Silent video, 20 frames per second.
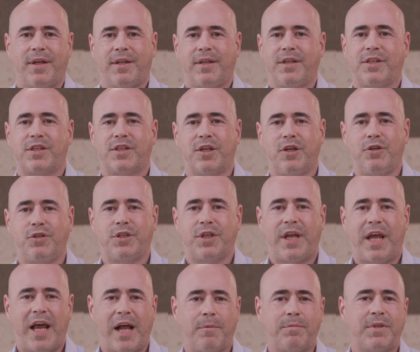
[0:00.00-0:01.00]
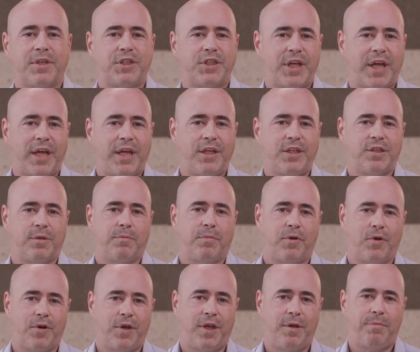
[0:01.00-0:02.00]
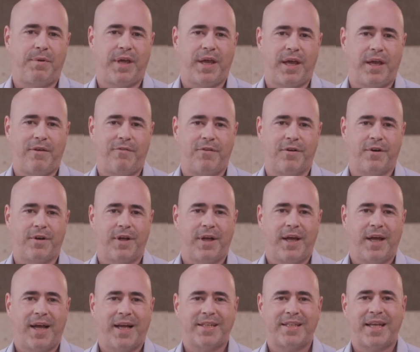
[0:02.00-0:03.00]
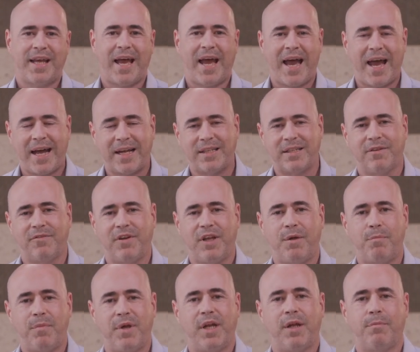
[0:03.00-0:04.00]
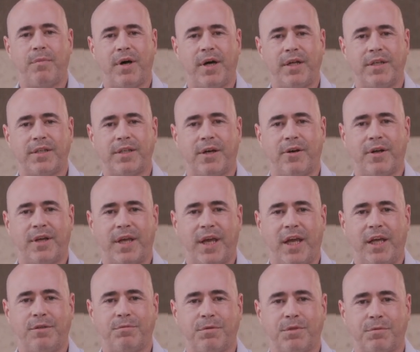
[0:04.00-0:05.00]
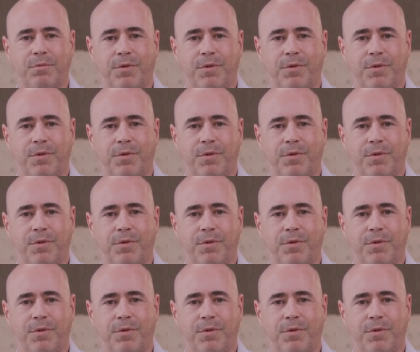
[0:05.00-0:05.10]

This solution helped to change employee behavior as they actively minimized their engagements